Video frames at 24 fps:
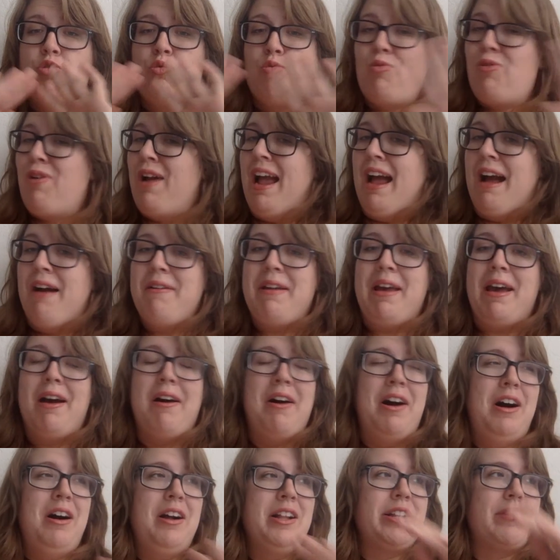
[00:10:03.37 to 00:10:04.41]
drown out
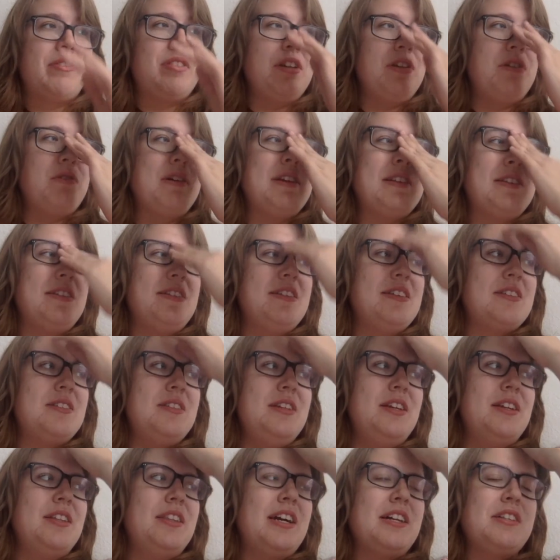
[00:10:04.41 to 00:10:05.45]
all of the noise of Disney,
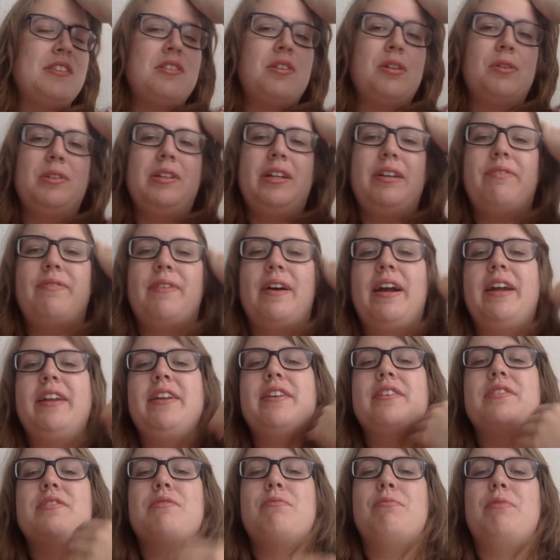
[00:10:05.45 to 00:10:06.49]
and that's totally fine
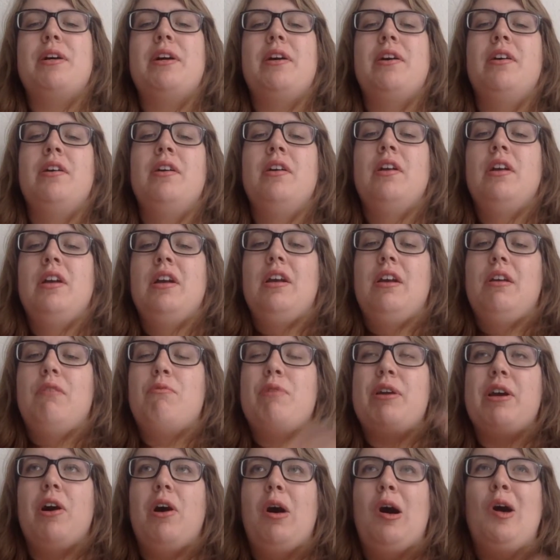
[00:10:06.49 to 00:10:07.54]
as well.
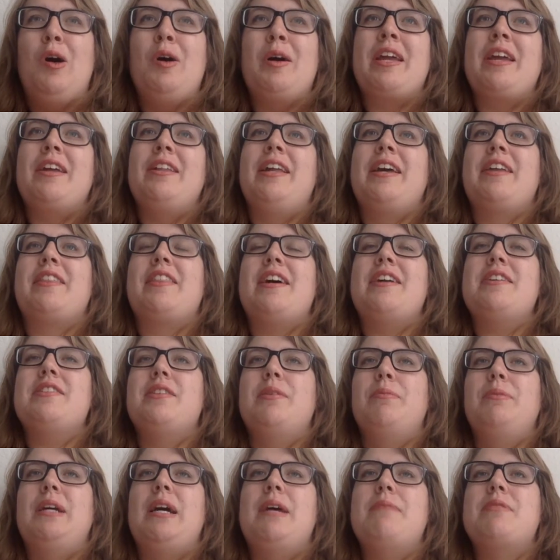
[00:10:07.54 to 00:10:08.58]
We all get like that
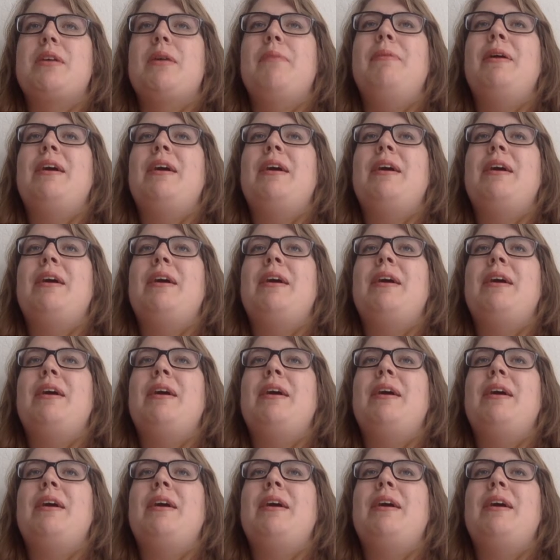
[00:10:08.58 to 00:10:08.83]
sometimes. I'm